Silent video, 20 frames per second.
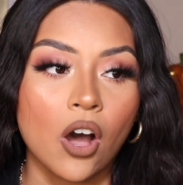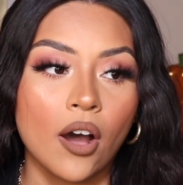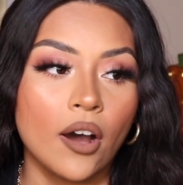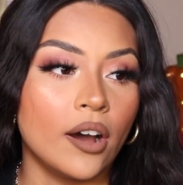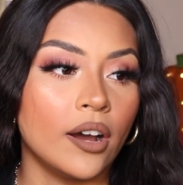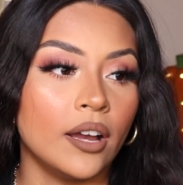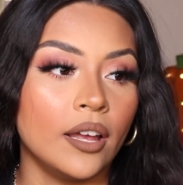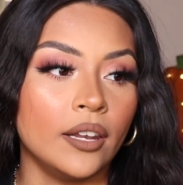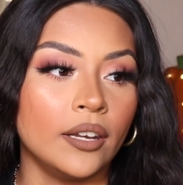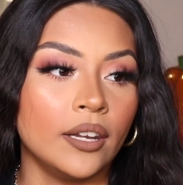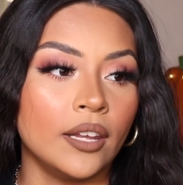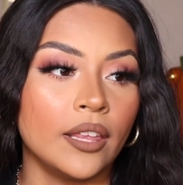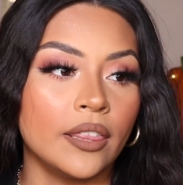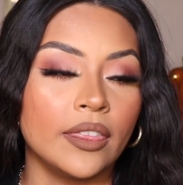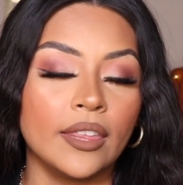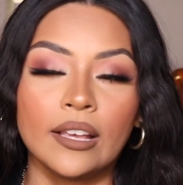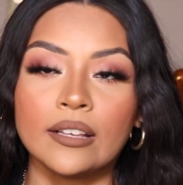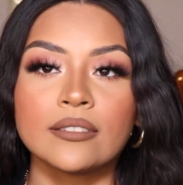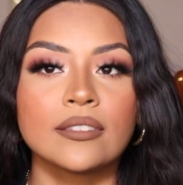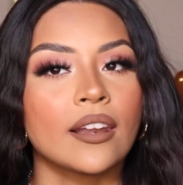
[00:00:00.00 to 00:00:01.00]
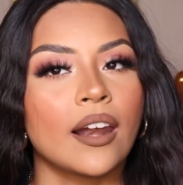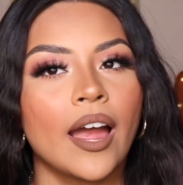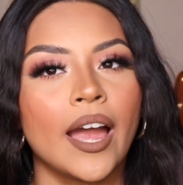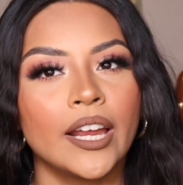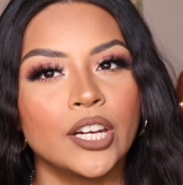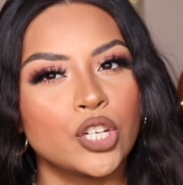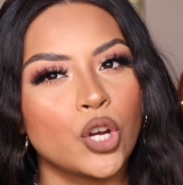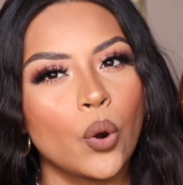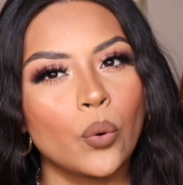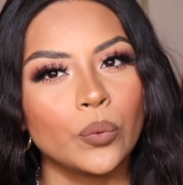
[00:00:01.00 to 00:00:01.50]
on things that
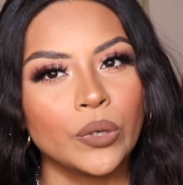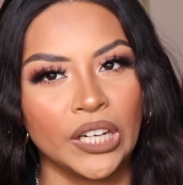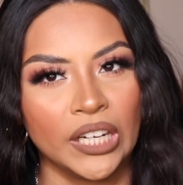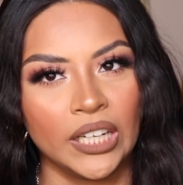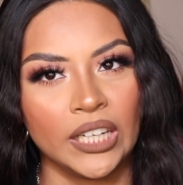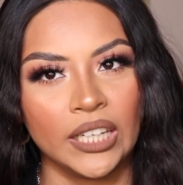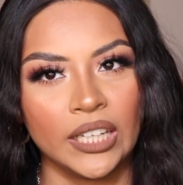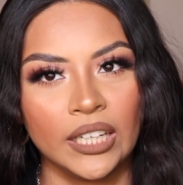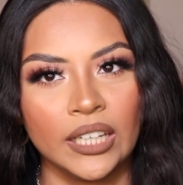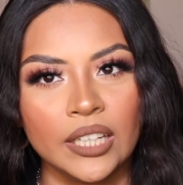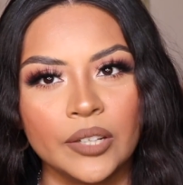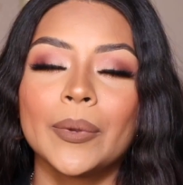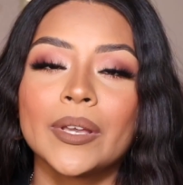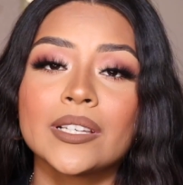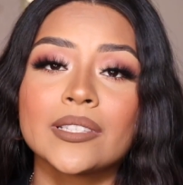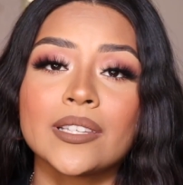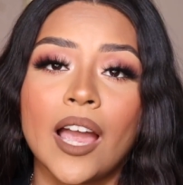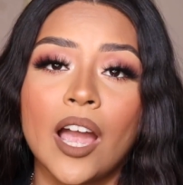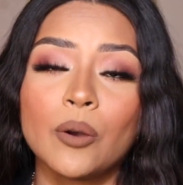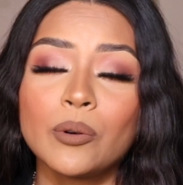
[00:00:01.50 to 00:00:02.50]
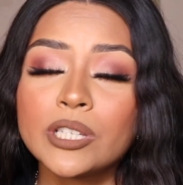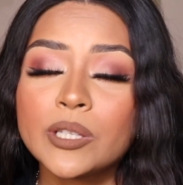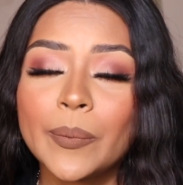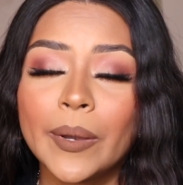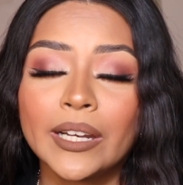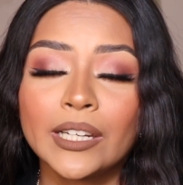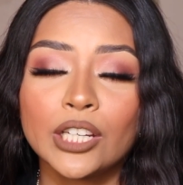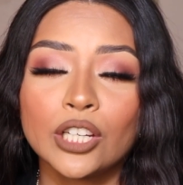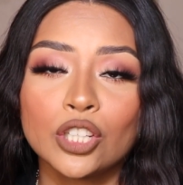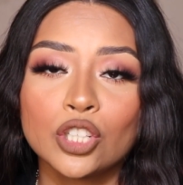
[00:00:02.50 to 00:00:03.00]
I don't need because I was
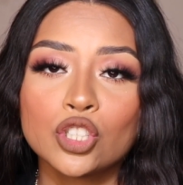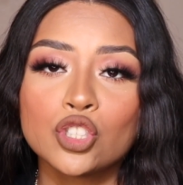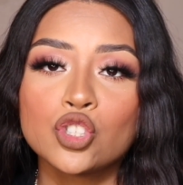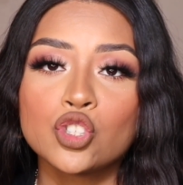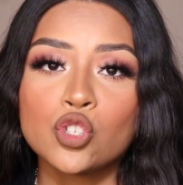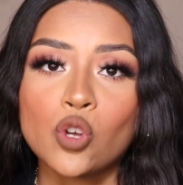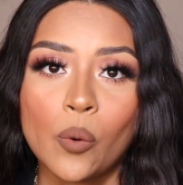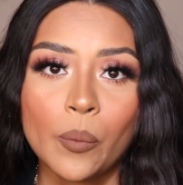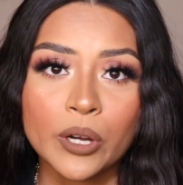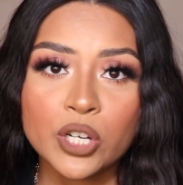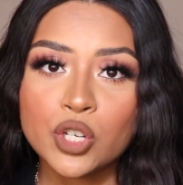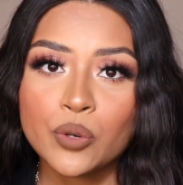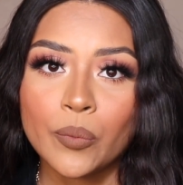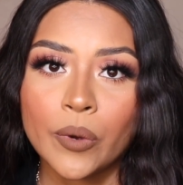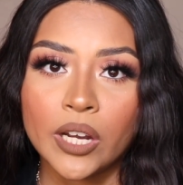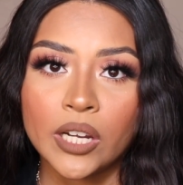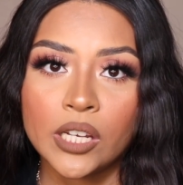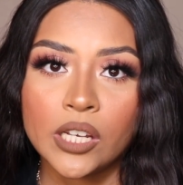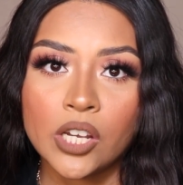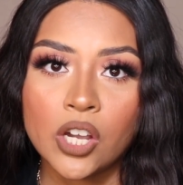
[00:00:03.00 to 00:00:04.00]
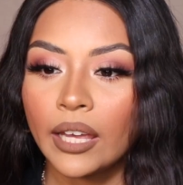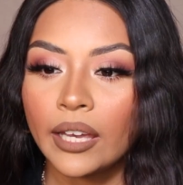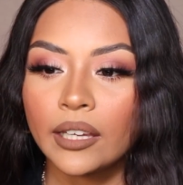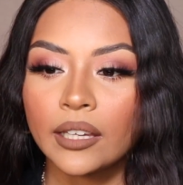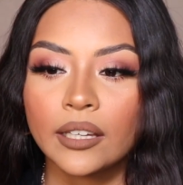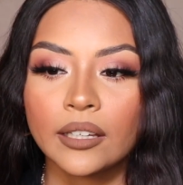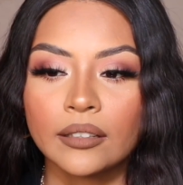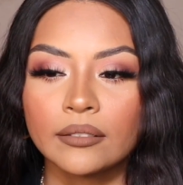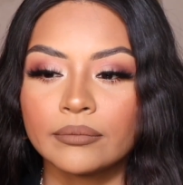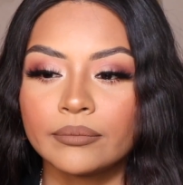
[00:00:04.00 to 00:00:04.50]
spending so much money
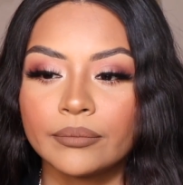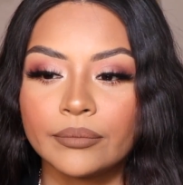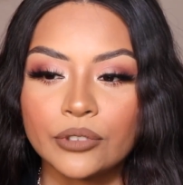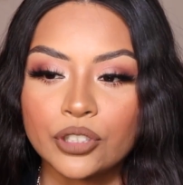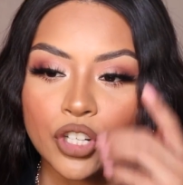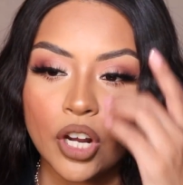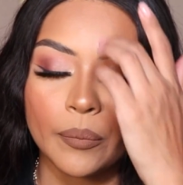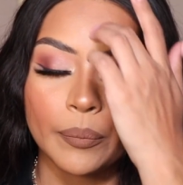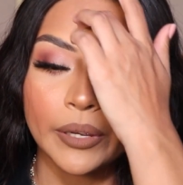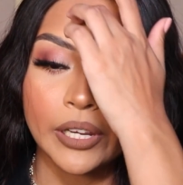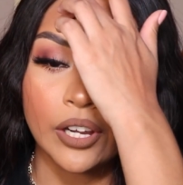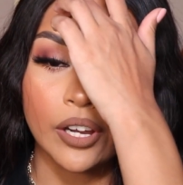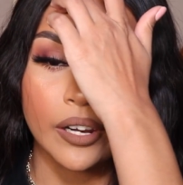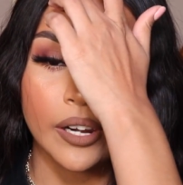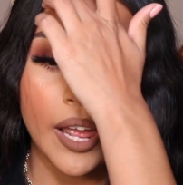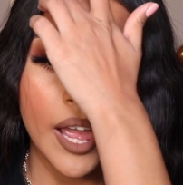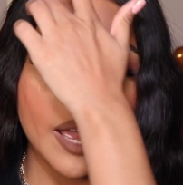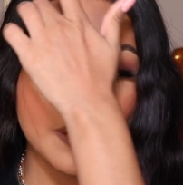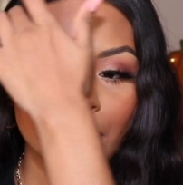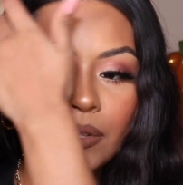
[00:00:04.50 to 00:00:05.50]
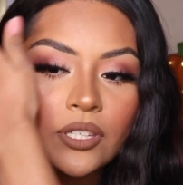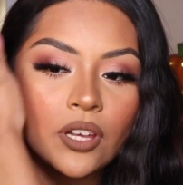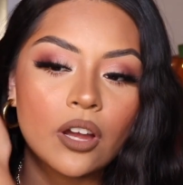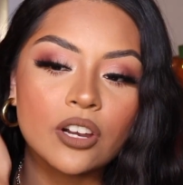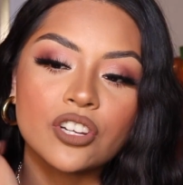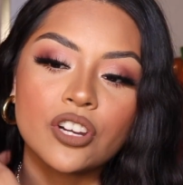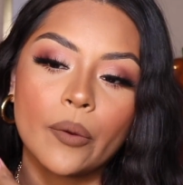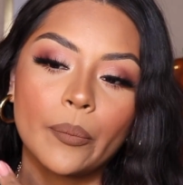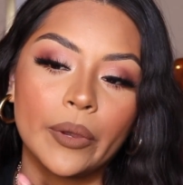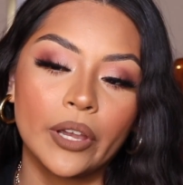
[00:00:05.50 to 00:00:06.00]
like shopping on
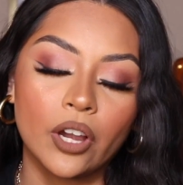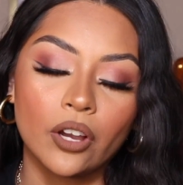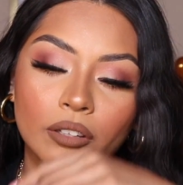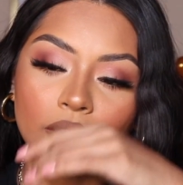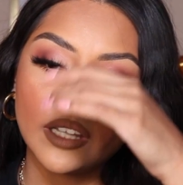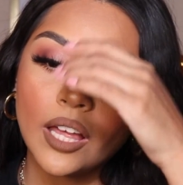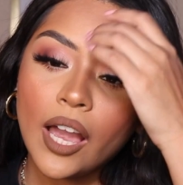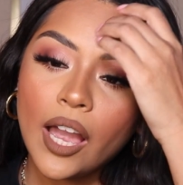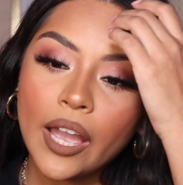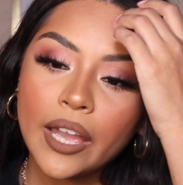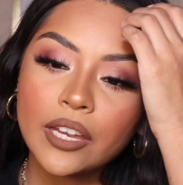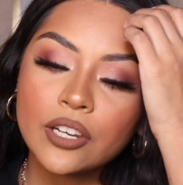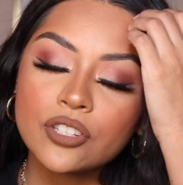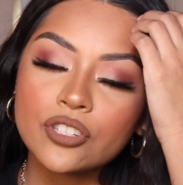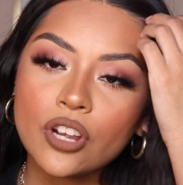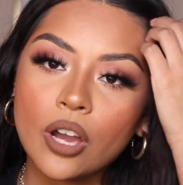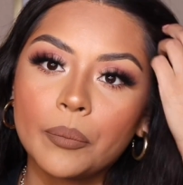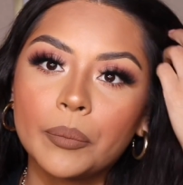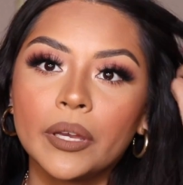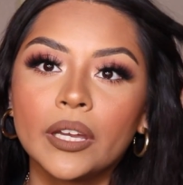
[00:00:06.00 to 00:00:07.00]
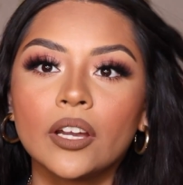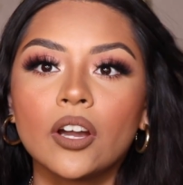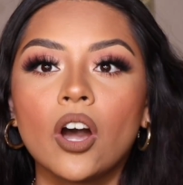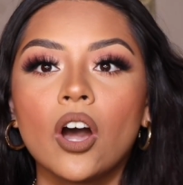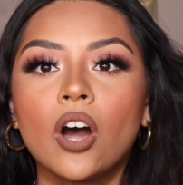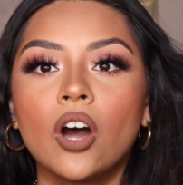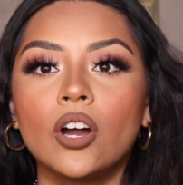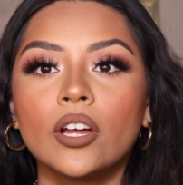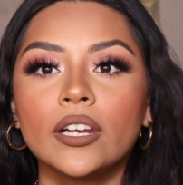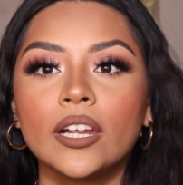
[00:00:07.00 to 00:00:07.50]
Amazon, shopping online, shopping
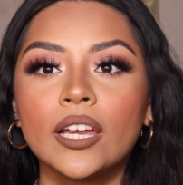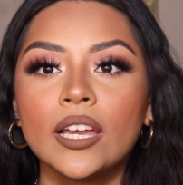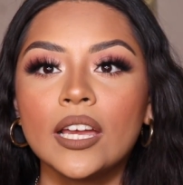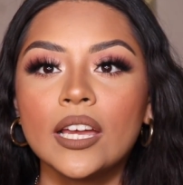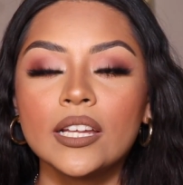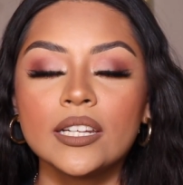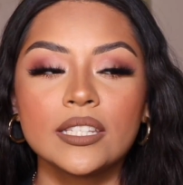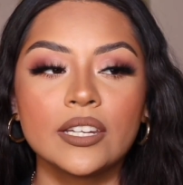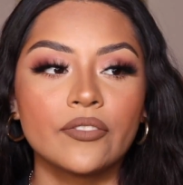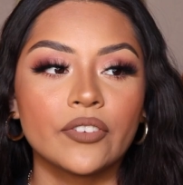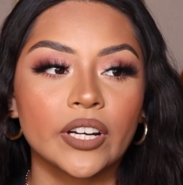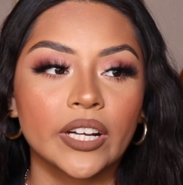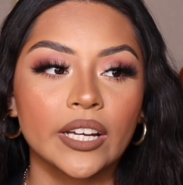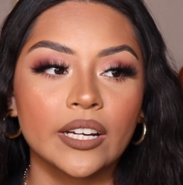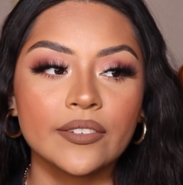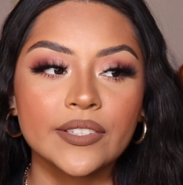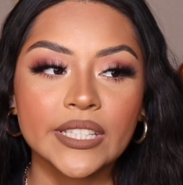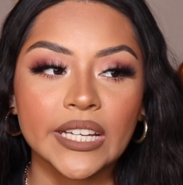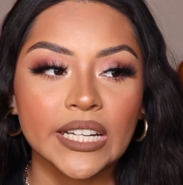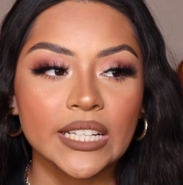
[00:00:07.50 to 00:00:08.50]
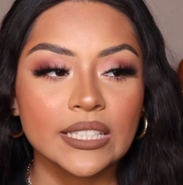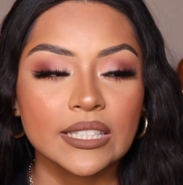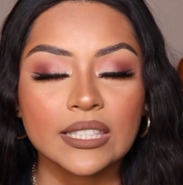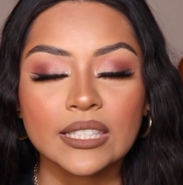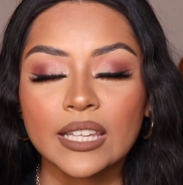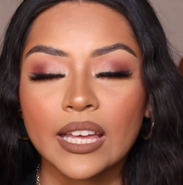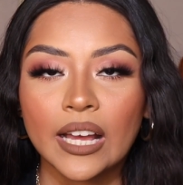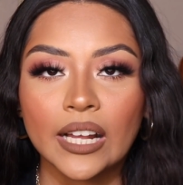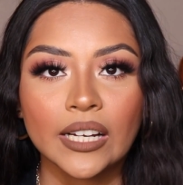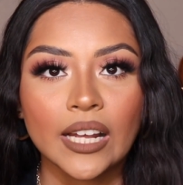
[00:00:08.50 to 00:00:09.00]
on different kind of sites
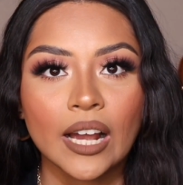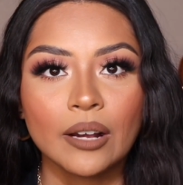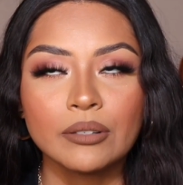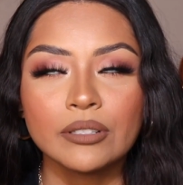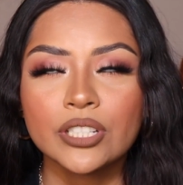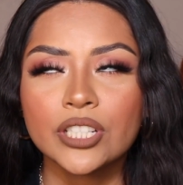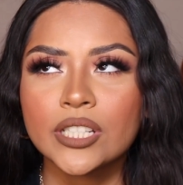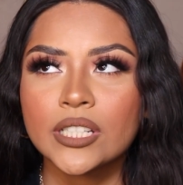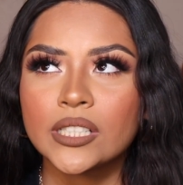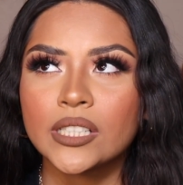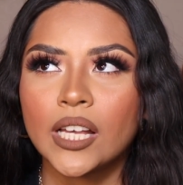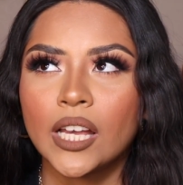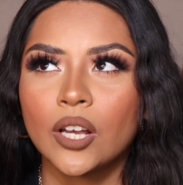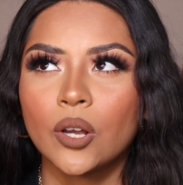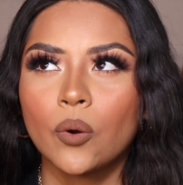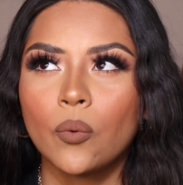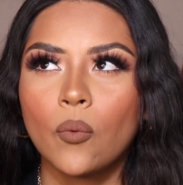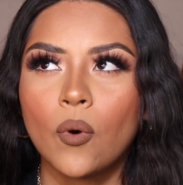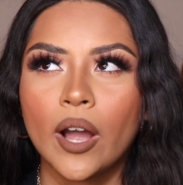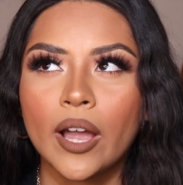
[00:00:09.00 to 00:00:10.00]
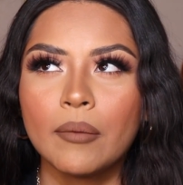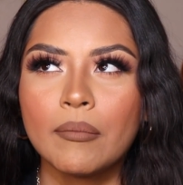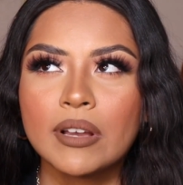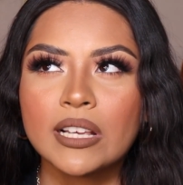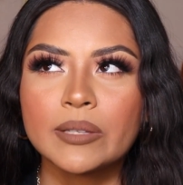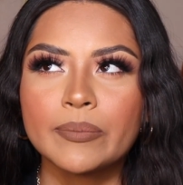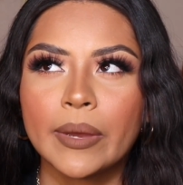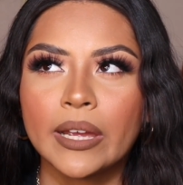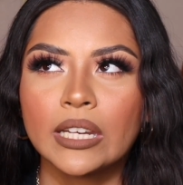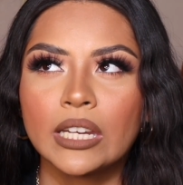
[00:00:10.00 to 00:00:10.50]
that I was just like, why am I
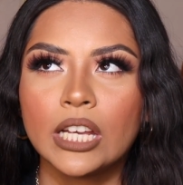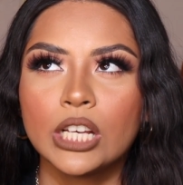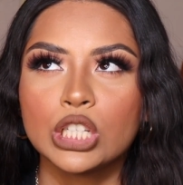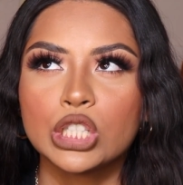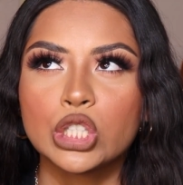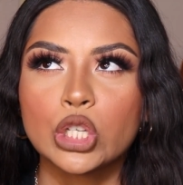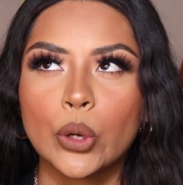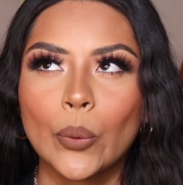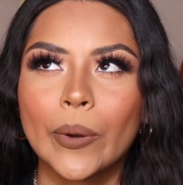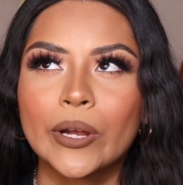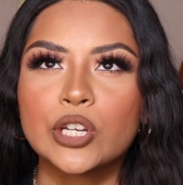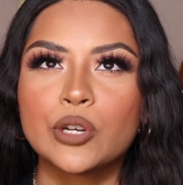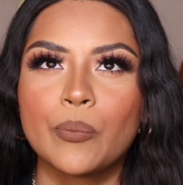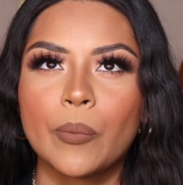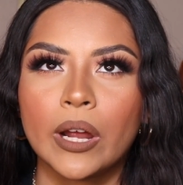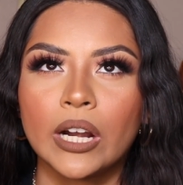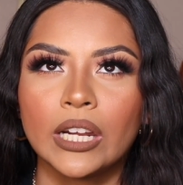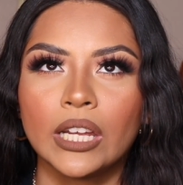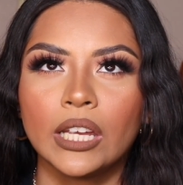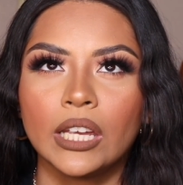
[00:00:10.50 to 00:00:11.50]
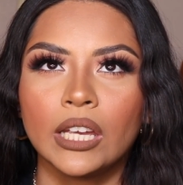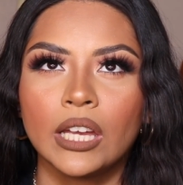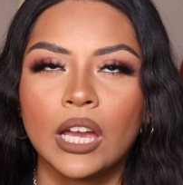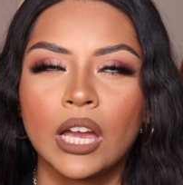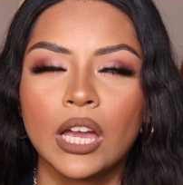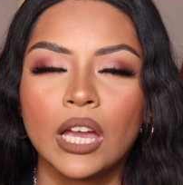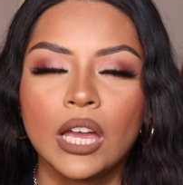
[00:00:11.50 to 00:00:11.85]
spending so much money